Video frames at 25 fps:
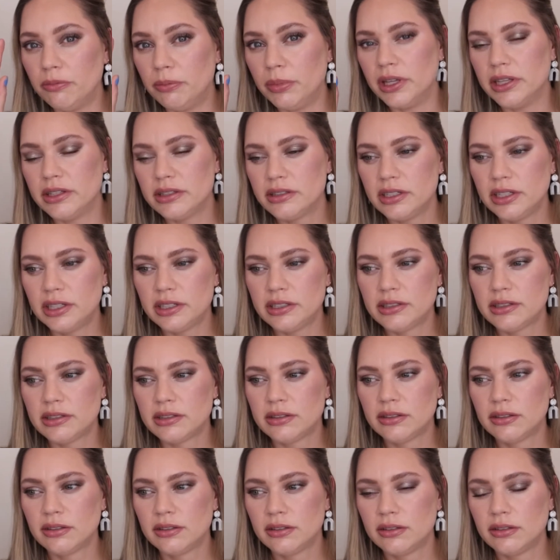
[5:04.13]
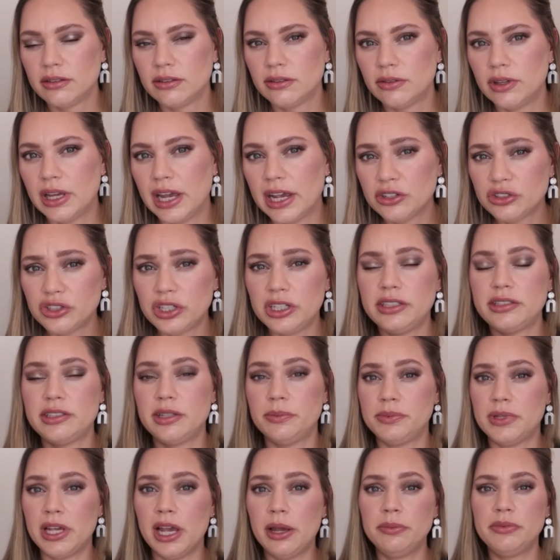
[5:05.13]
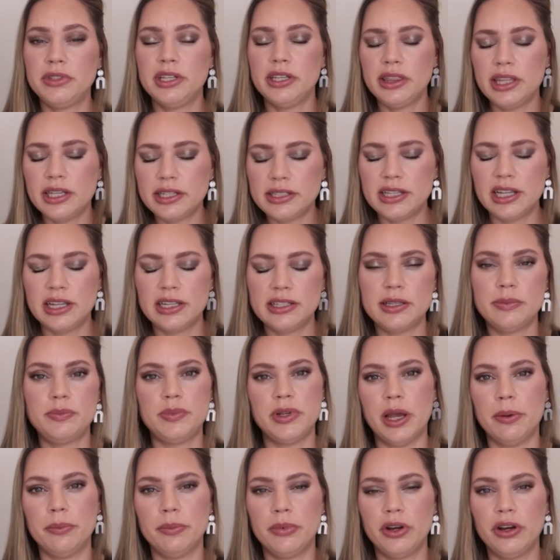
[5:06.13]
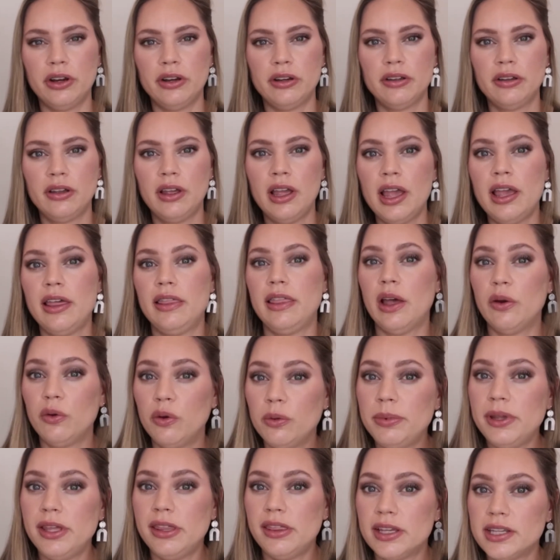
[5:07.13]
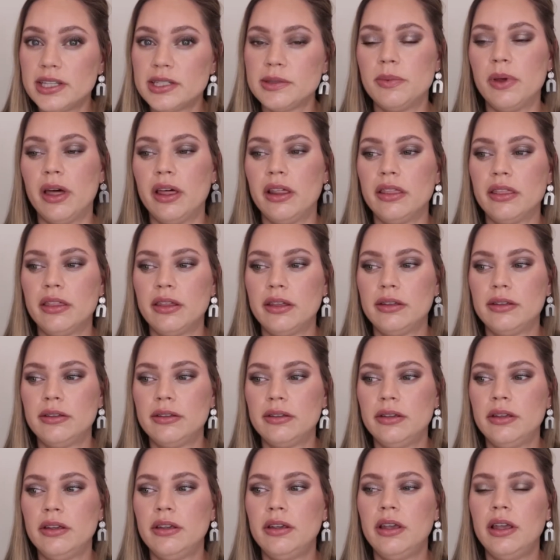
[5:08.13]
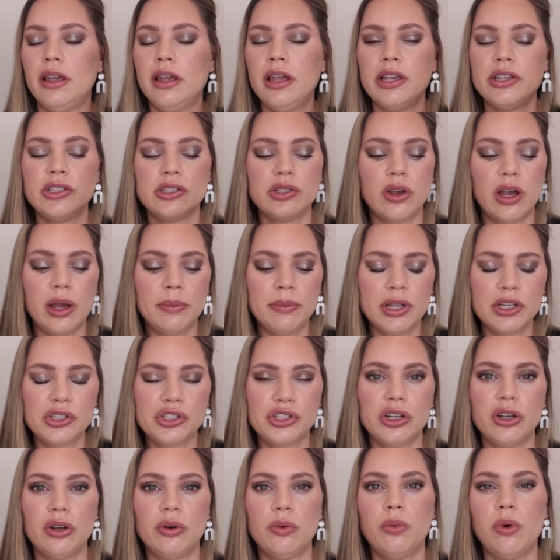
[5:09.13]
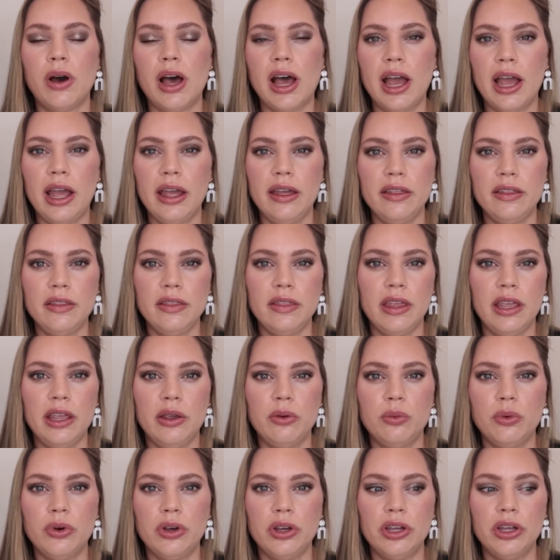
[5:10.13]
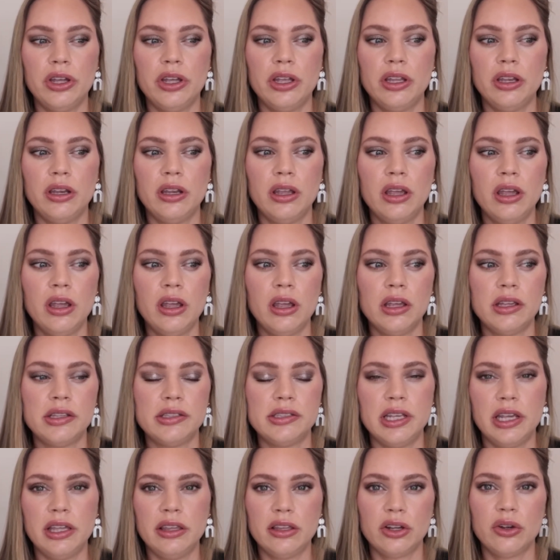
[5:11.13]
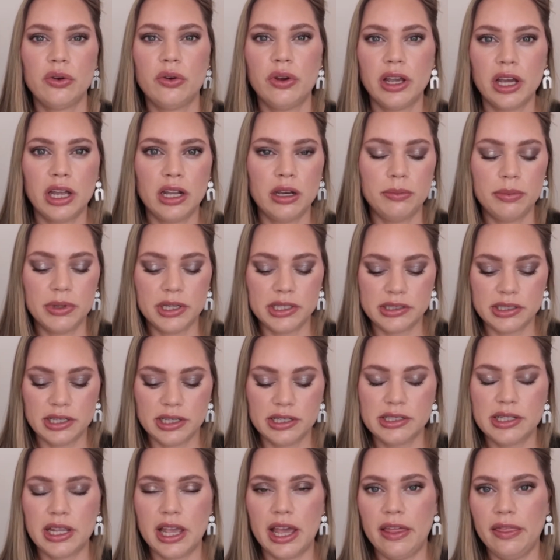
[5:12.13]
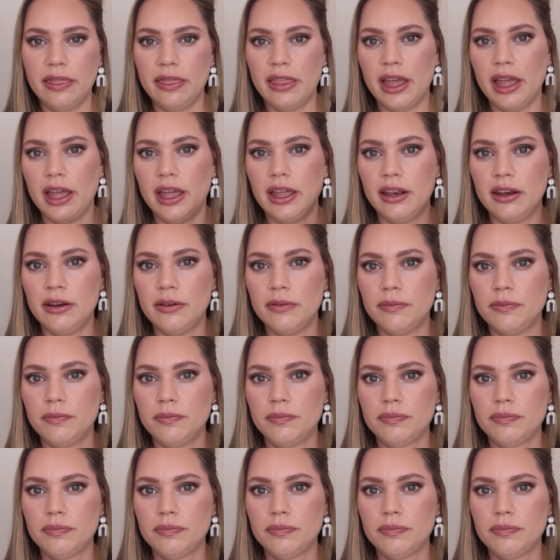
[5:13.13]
business. Actually, September, didn't they say September? That would be this month. So I'm not sure why they would say they're going out of business and then